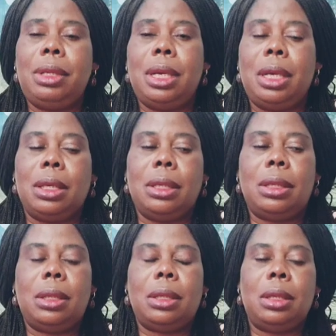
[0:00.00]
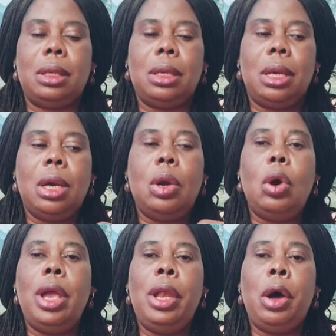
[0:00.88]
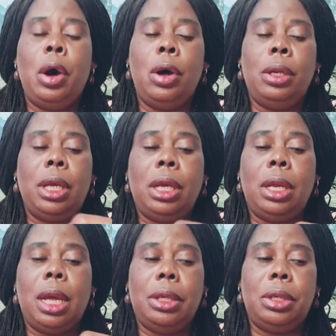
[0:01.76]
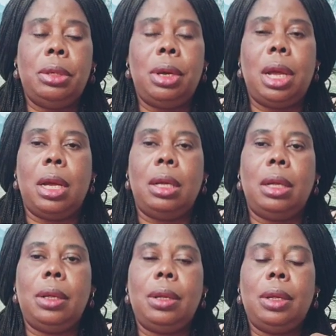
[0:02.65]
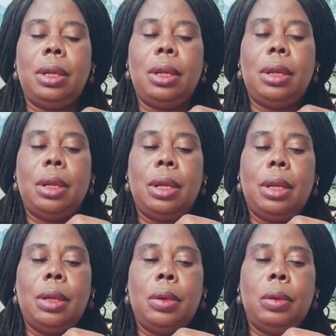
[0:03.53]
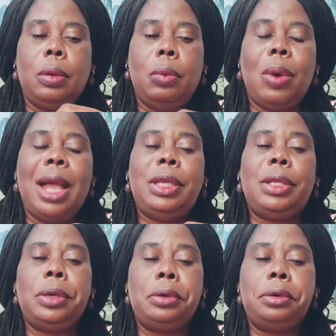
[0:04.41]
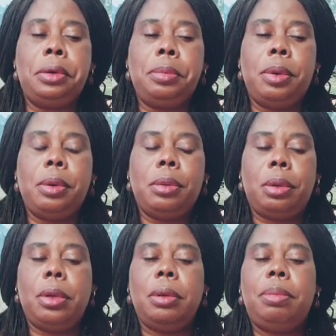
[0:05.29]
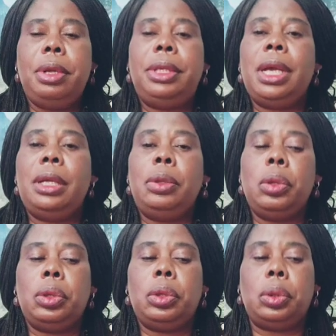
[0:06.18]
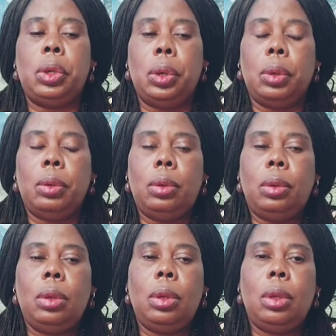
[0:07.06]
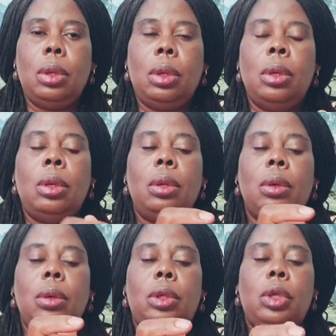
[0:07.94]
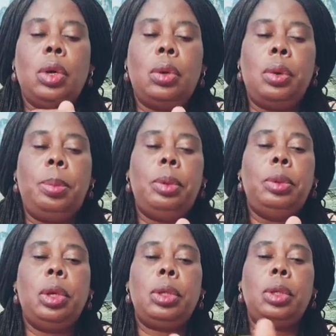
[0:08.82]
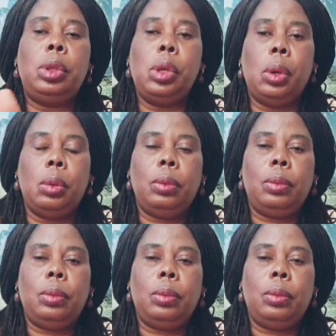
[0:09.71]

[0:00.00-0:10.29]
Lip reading: things going on in Nigeria. Why some group pretend not to know, some group don't know,